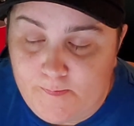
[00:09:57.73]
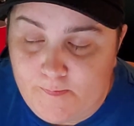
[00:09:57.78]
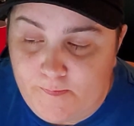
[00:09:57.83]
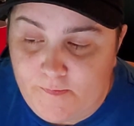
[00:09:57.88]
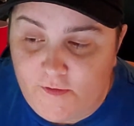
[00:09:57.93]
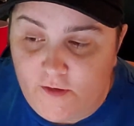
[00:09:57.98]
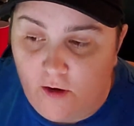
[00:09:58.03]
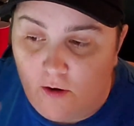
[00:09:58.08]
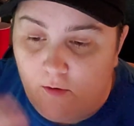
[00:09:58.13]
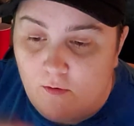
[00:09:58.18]

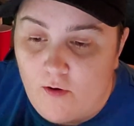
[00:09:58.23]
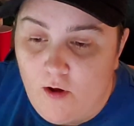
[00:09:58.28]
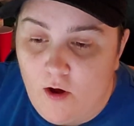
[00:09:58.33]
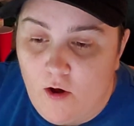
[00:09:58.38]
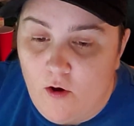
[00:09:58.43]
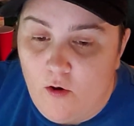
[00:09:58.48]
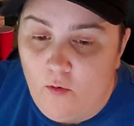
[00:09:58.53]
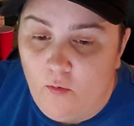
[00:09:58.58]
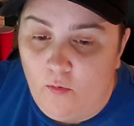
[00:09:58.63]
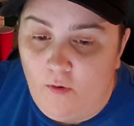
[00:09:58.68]
So,
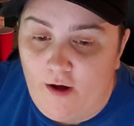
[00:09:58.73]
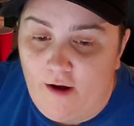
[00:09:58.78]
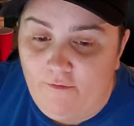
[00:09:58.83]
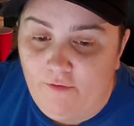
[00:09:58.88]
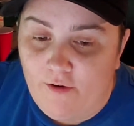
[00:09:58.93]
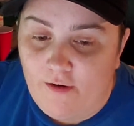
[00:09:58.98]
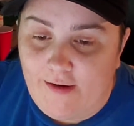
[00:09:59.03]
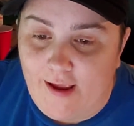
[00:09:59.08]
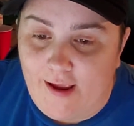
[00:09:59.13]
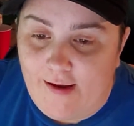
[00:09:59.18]

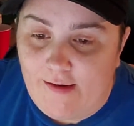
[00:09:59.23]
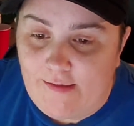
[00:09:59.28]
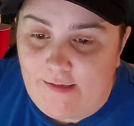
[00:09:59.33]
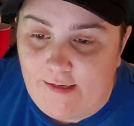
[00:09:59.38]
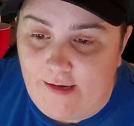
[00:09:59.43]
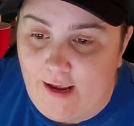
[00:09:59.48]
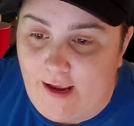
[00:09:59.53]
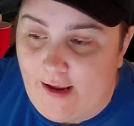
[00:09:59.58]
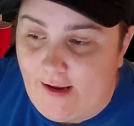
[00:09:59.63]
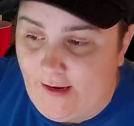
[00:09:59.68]
whatever day
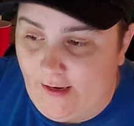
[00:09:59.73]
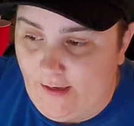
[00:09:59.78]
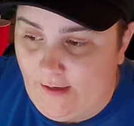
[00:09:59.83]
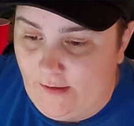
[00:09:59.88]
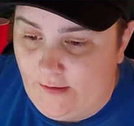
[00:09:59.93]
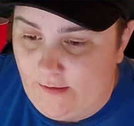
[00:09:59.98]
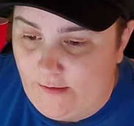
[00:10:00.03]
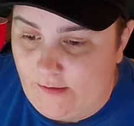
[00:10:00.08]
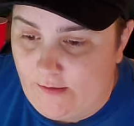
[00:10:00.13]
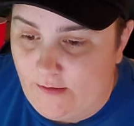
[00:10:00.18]
today
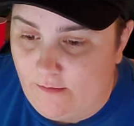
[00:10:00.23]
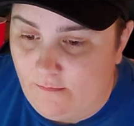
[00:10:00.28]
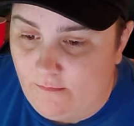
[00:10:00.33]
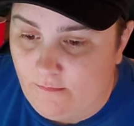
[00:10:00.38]
is,